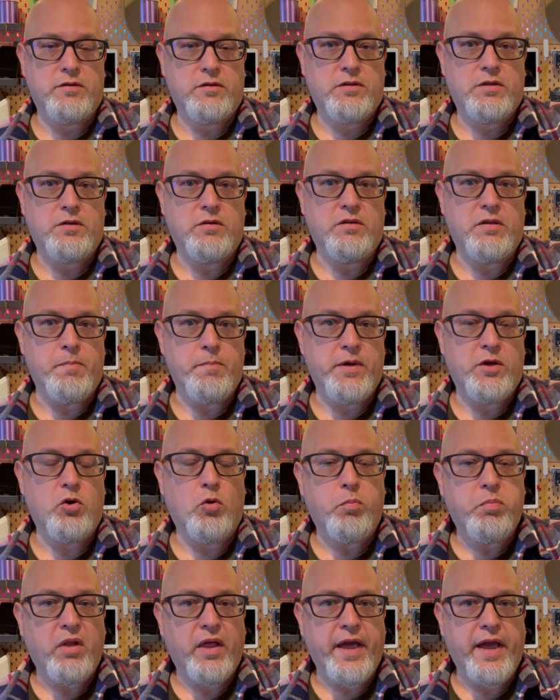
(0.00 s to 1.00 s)
to the middle
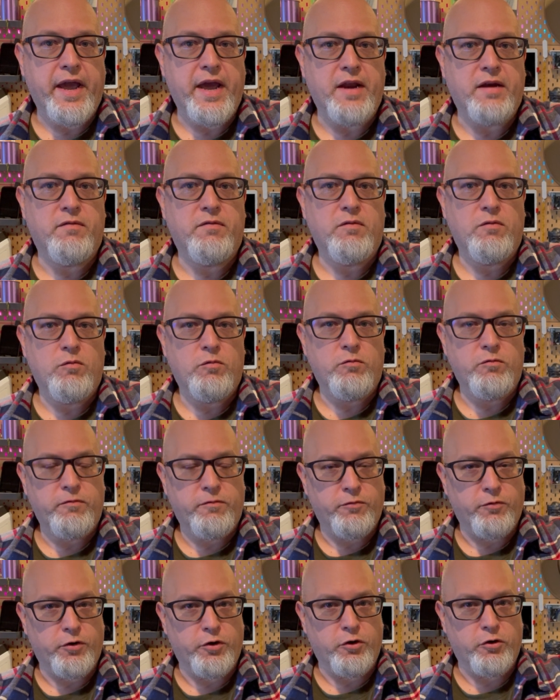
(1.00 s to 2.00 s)
plan
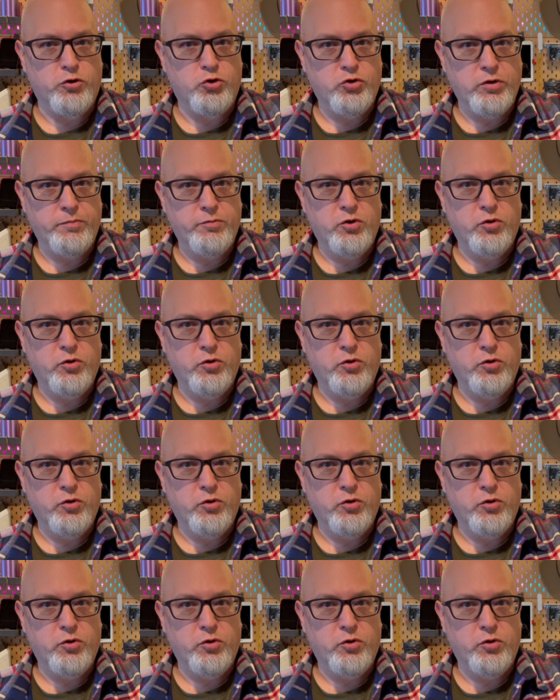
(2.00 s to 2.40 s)
for your trip